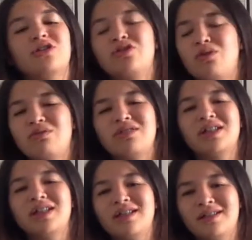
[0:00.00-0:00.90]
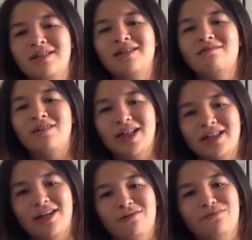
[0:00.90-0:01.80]
totally write it
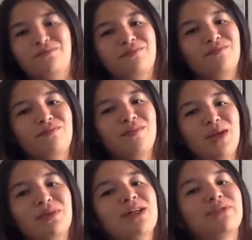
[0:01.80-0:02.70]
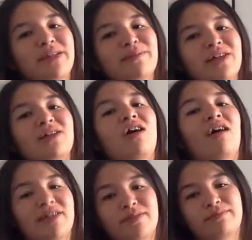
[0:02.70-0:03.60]
down. But it was something
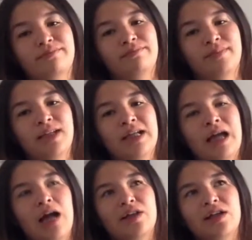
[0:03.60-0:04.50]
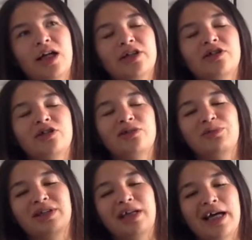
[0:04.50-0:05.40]
awesome. I think it either started
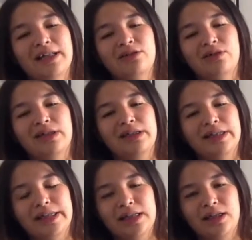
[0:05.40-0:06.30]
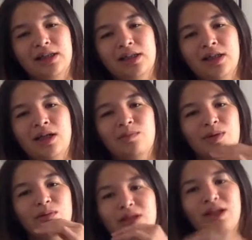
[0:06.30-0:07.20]
with an N or D. But
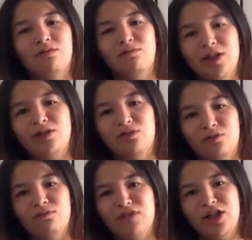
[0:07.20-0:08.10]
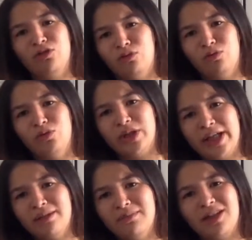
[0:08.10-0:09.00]
it was like a really cool
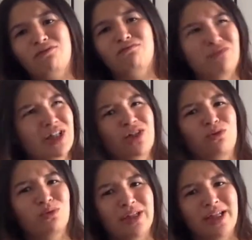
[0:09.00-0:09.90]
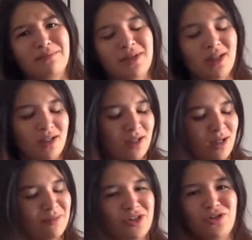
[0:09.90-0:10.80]
name, like a really cool name.
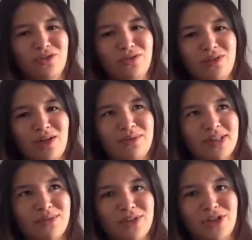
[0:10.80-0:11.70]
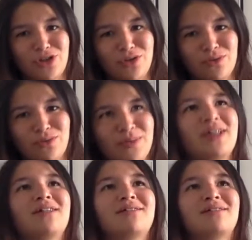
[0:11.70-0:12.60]
I'm like, dude, I wish I was a dude
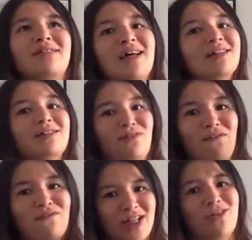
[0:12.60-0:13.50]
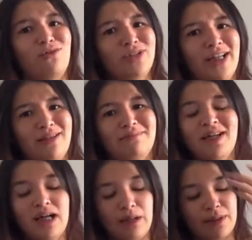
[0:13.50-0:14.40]
because that is a freaking cool name.
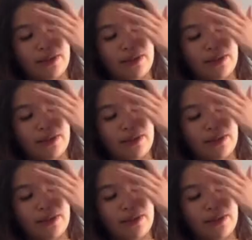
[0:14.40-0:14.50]
But